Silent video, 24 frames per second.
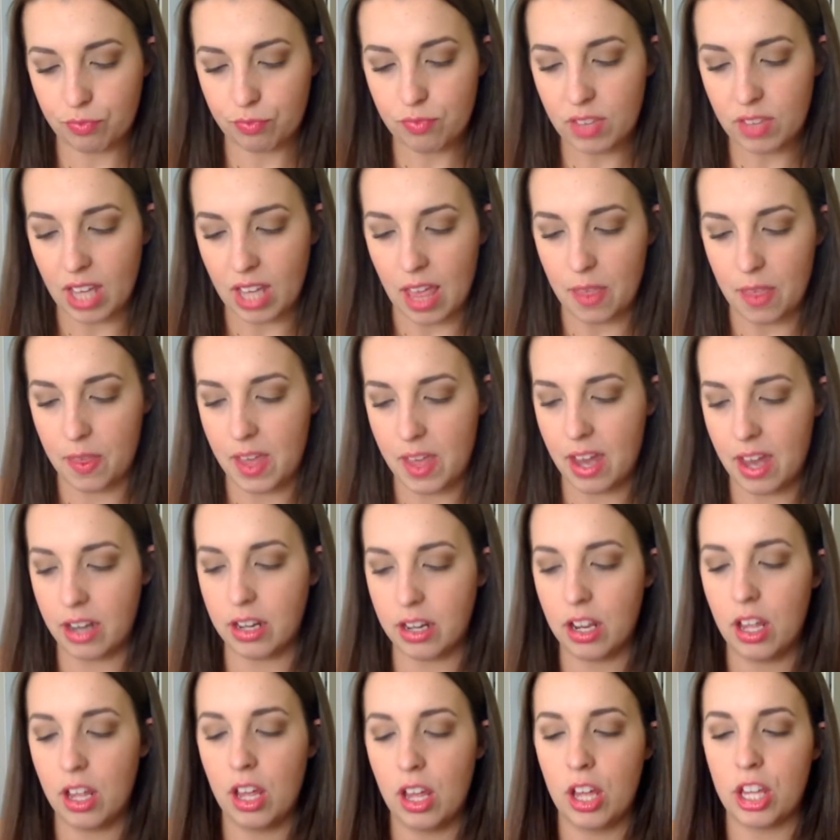And then
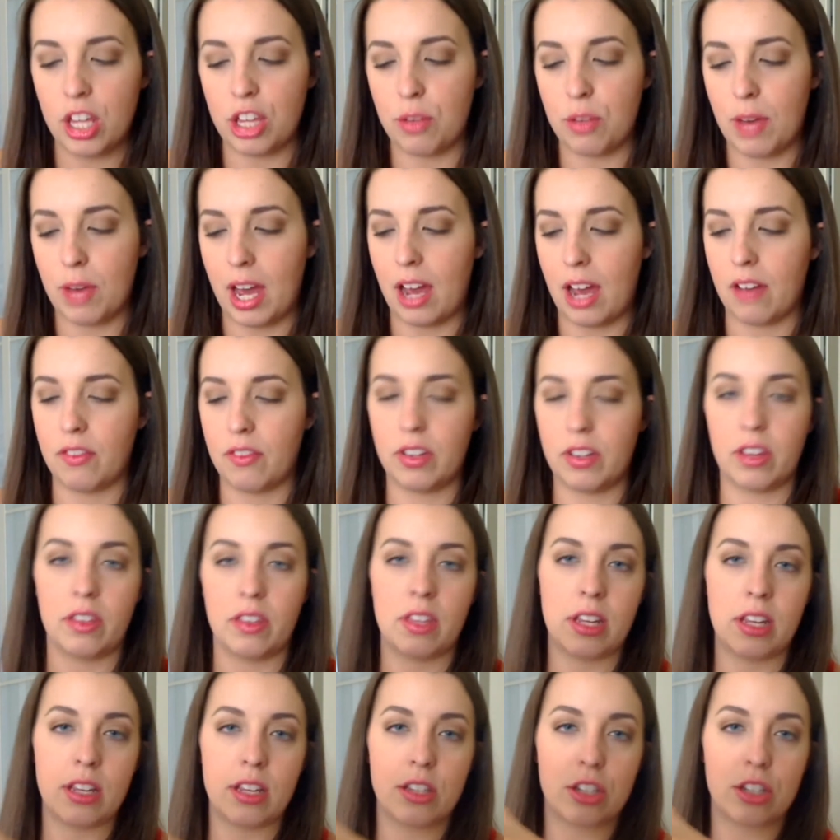you have
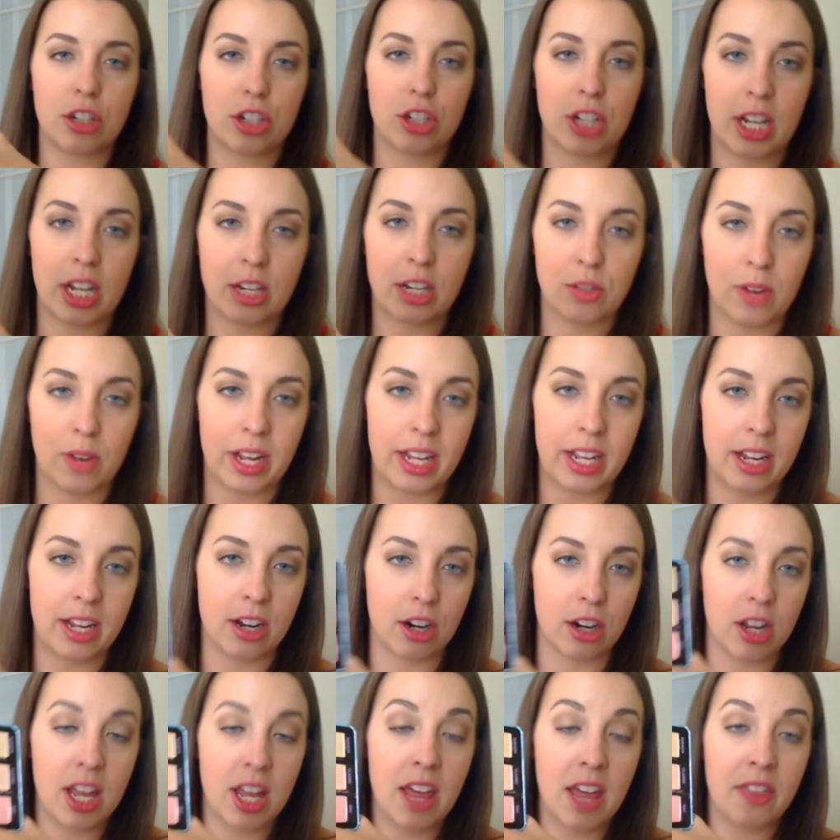these shades right here.
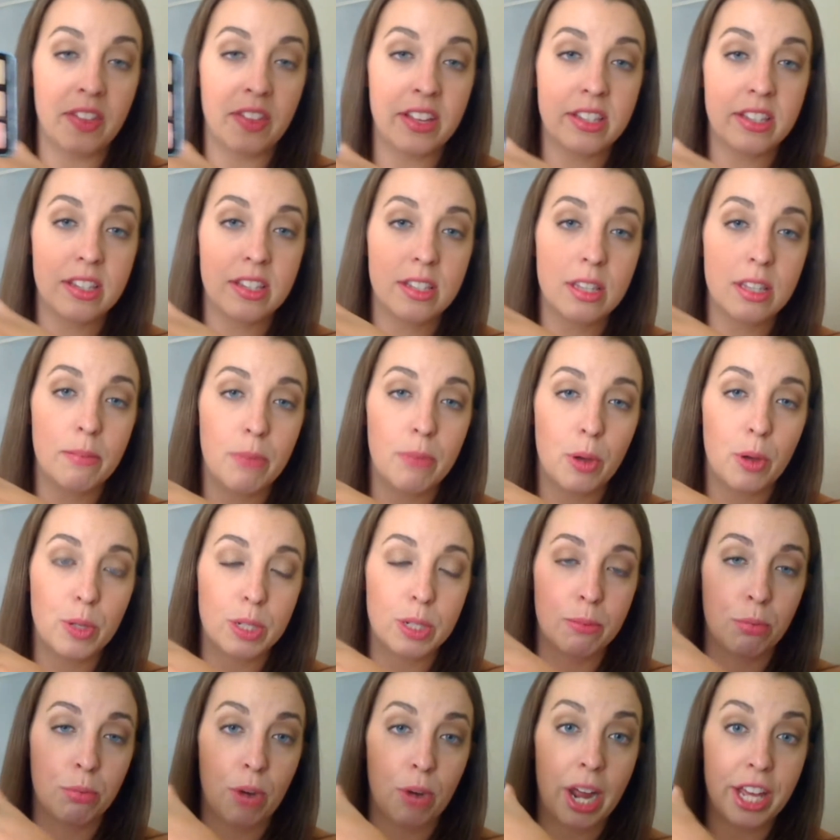This is the most
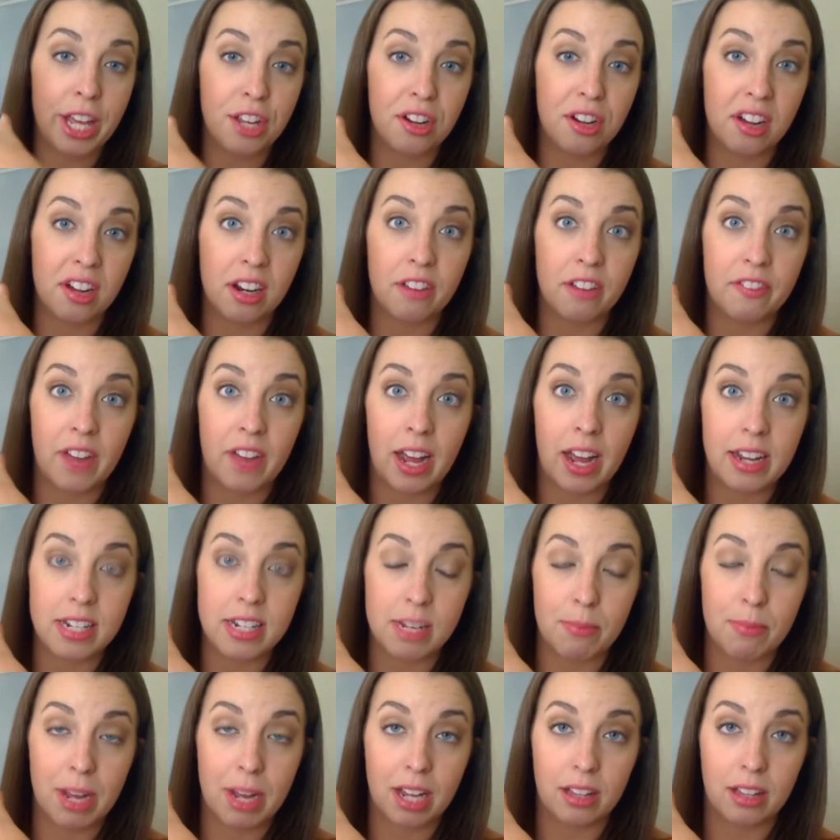bright you're going to find in
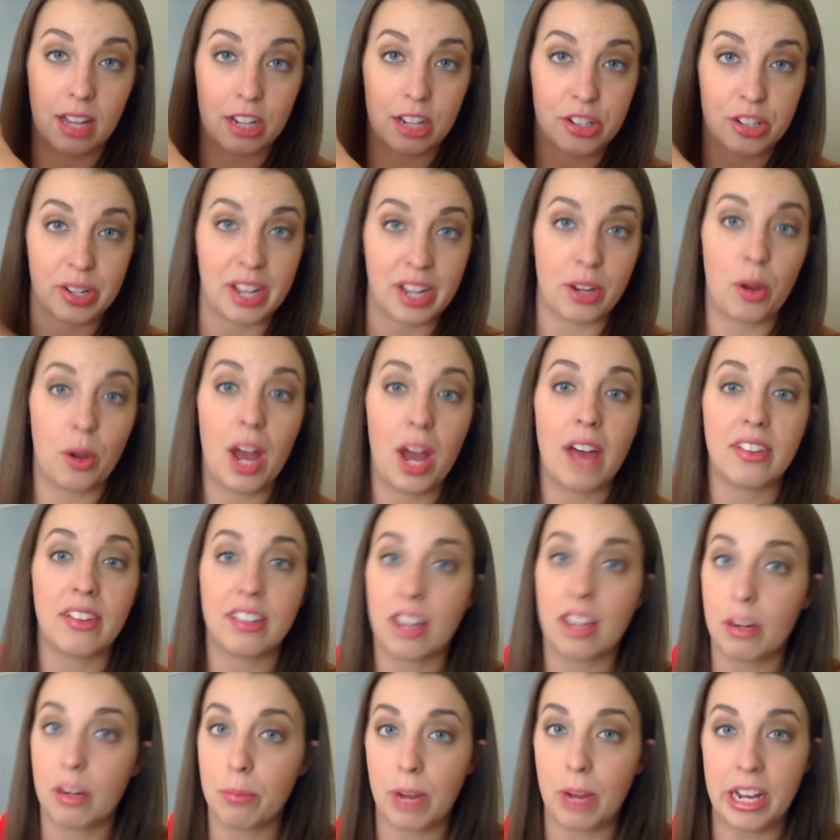my collection. I don't have a lot
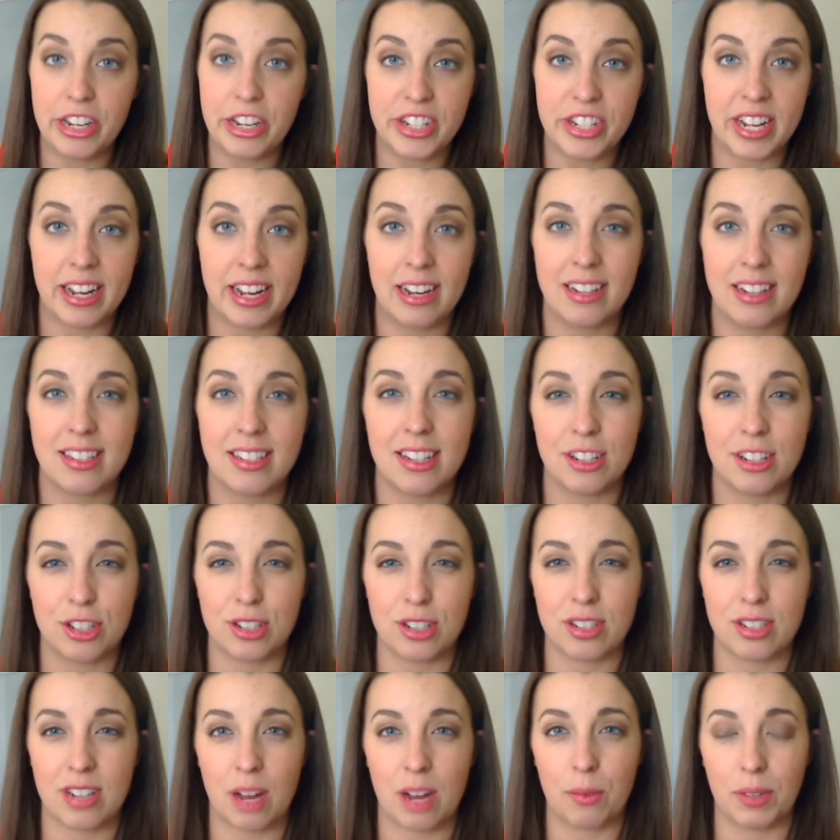of bright shades. It's just
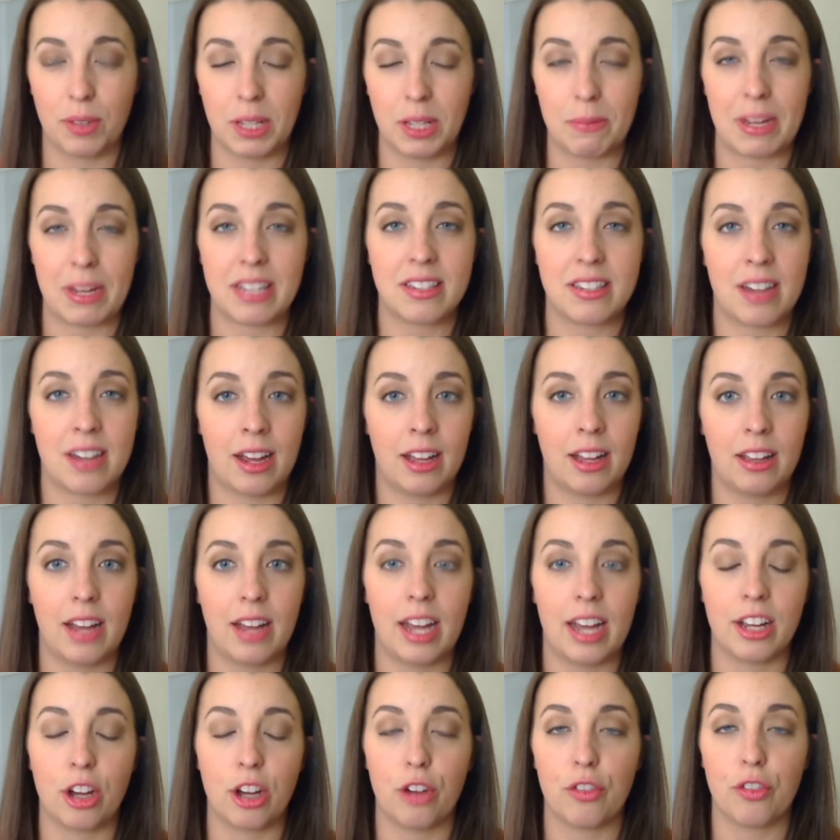not really my style. I
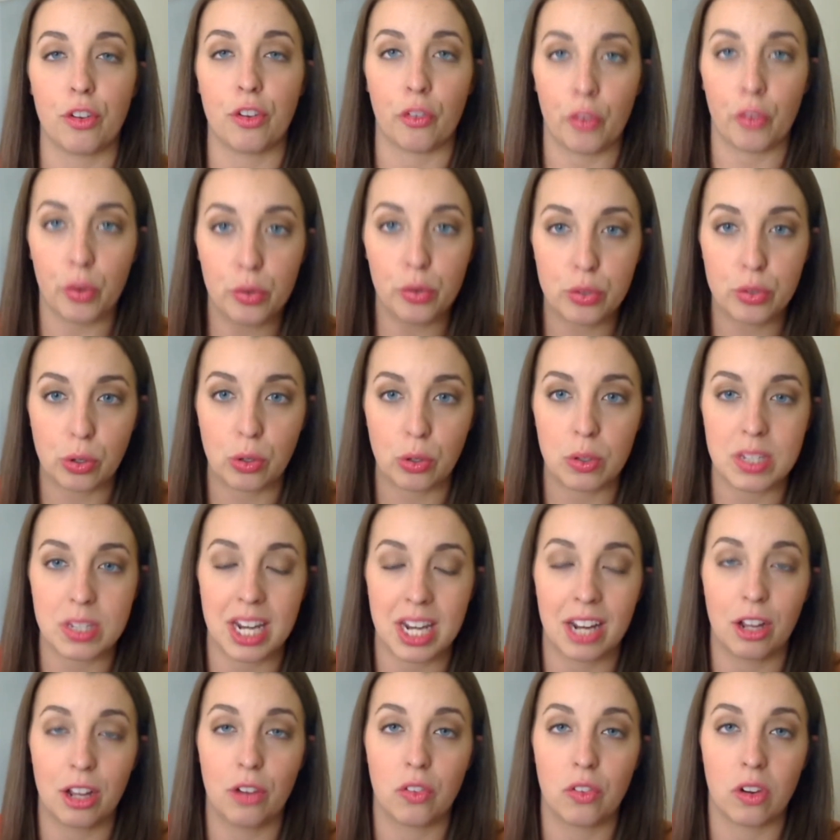go for neutrals and I
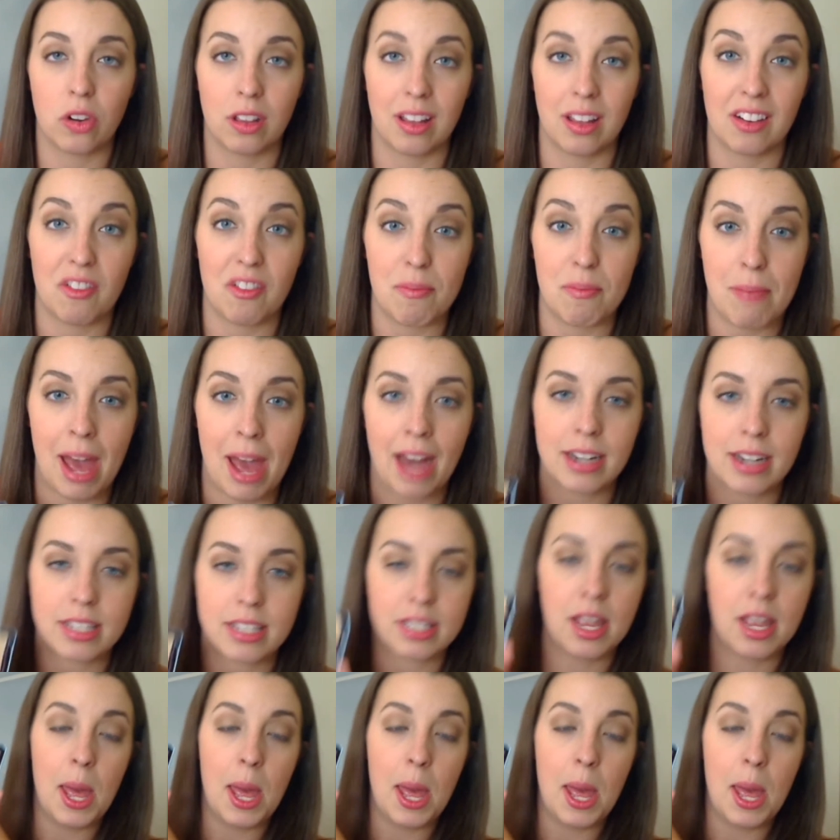go for a lot of mattes.